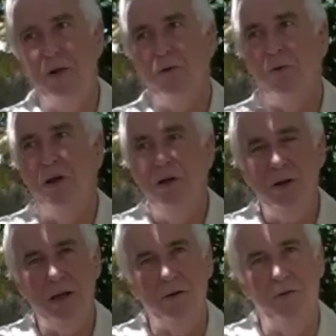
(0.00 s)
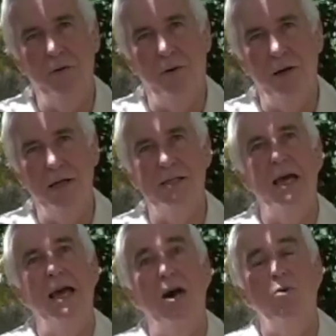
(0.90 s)
What we're looking for is
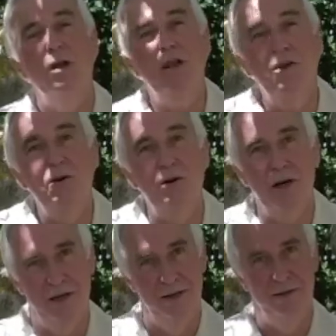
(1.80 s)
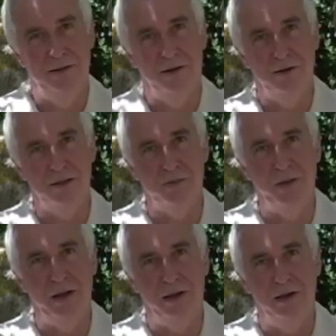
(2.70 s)
how can we lure the dog to
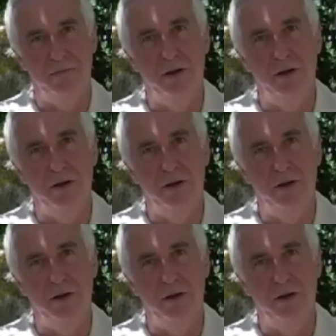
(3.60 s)
speak?